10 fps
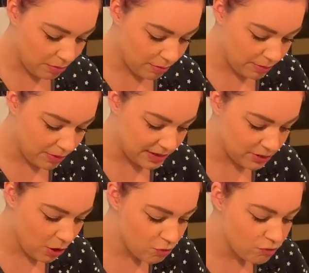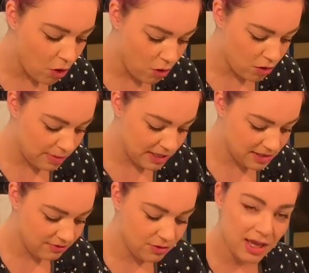but there's no wrong, because
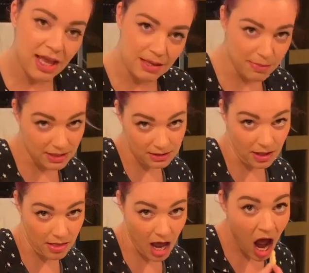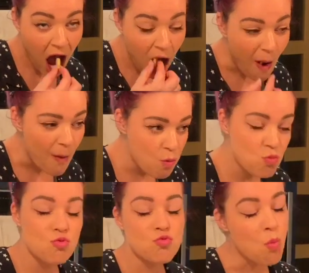if you get any bits like that,
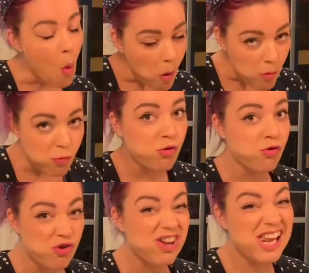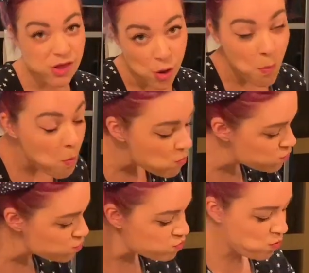you just eat them.
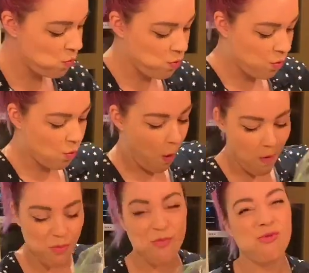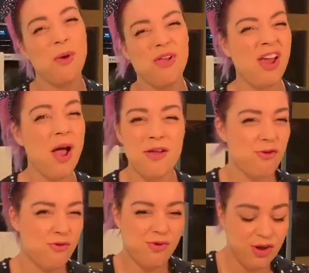So
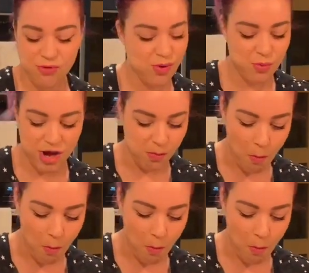it's win-win.